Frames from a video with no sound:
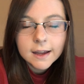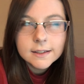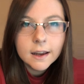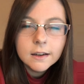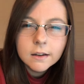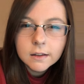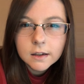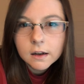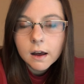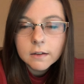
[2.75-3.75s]
I technically
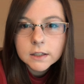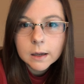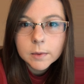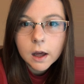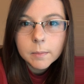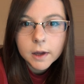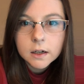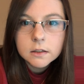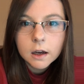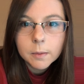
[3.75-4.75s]
did not have time to hop on
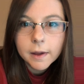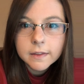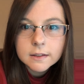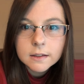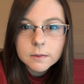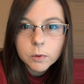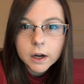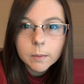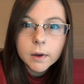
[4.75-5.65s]
and talk about this this morning,